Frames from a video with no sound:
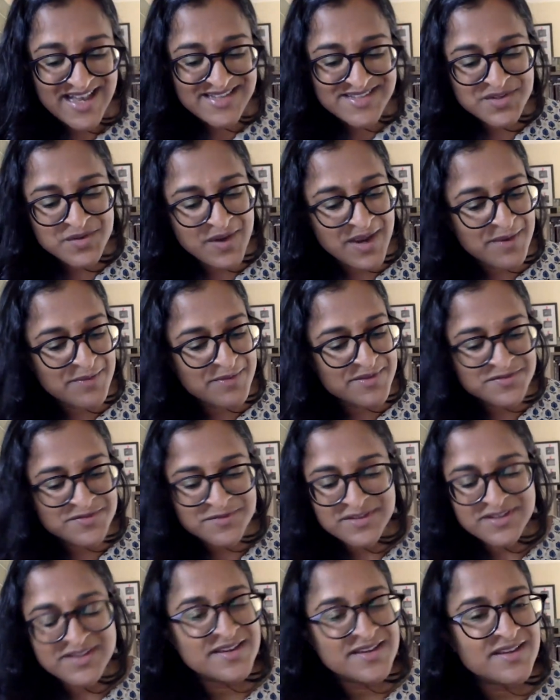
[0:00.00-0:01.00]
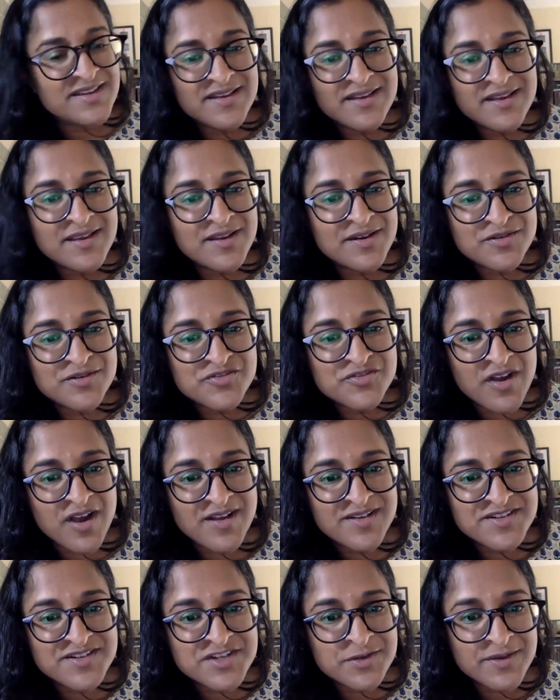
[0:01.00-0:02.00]
And so I was really, you know,
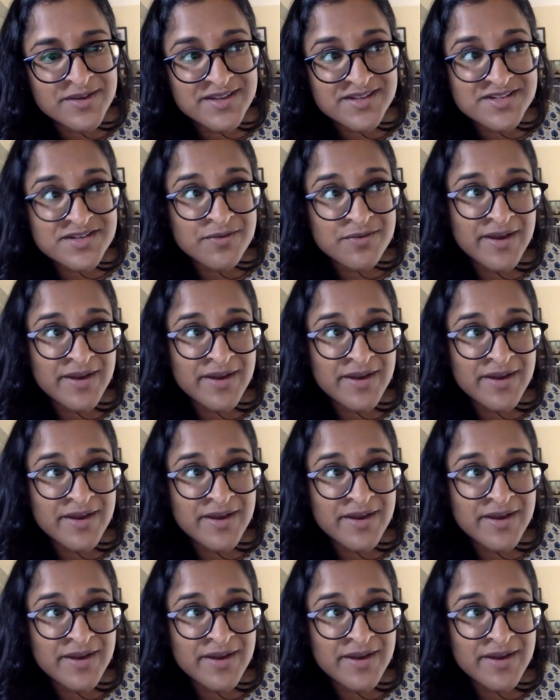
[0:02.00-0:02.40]
drawn to it,